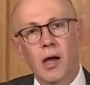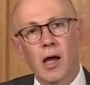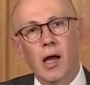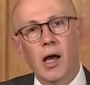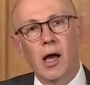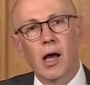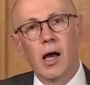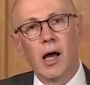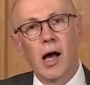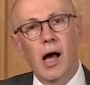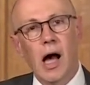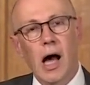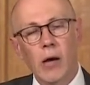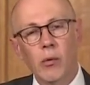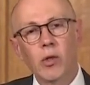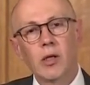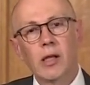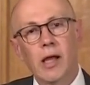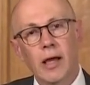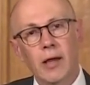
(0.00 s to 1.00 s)
I
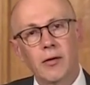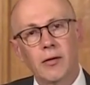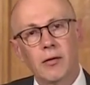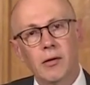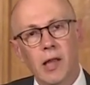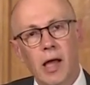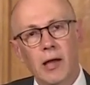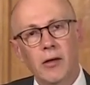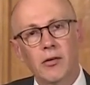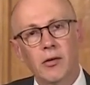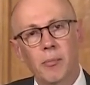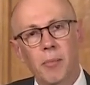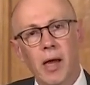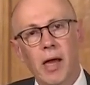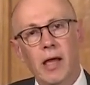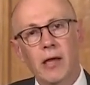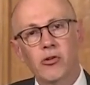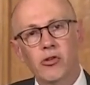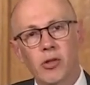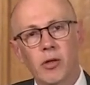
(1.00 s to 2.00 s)
would like to
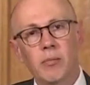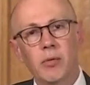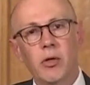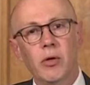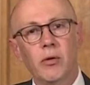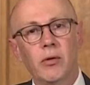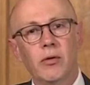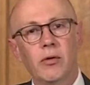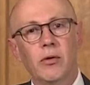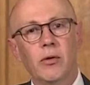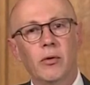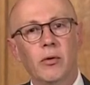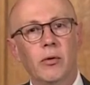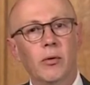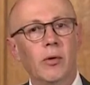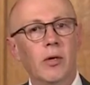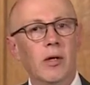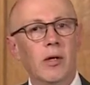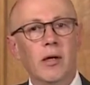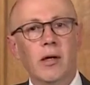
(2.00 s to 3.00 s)
pay tribute
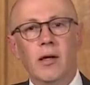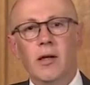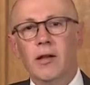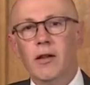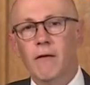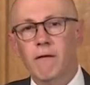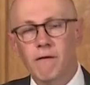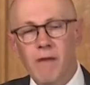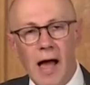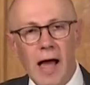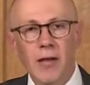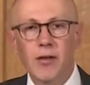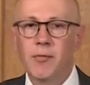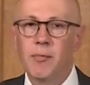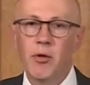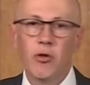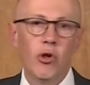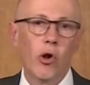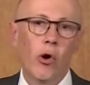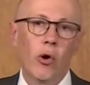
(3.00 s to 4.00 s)
to the vast
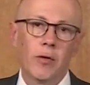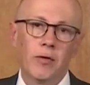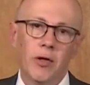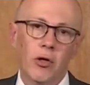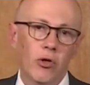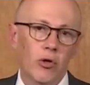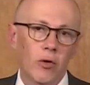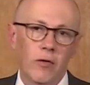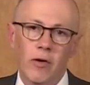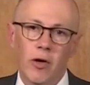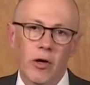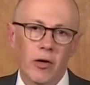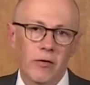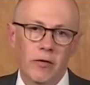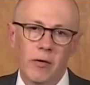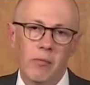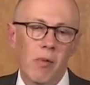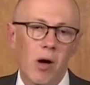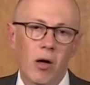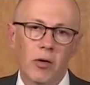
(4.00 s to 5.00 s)
majority, as you've heard
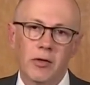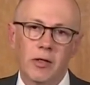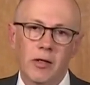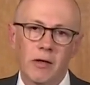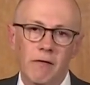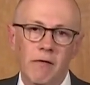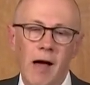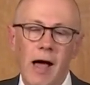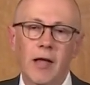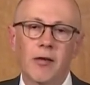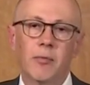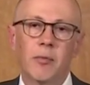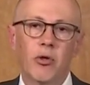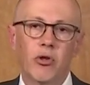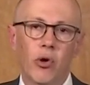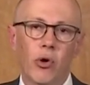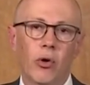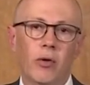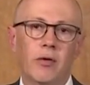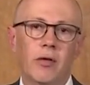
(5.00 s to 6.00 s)
from Martin, the vast
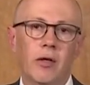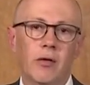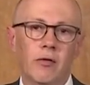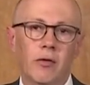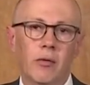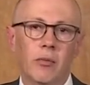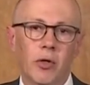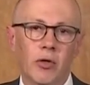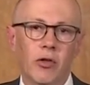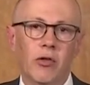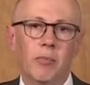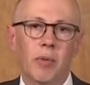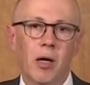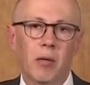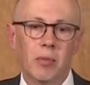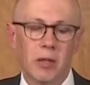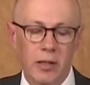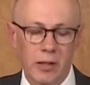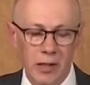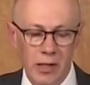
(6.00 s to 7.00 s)
majority of the British
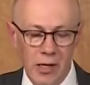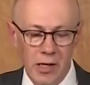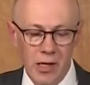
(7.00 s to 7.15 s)
public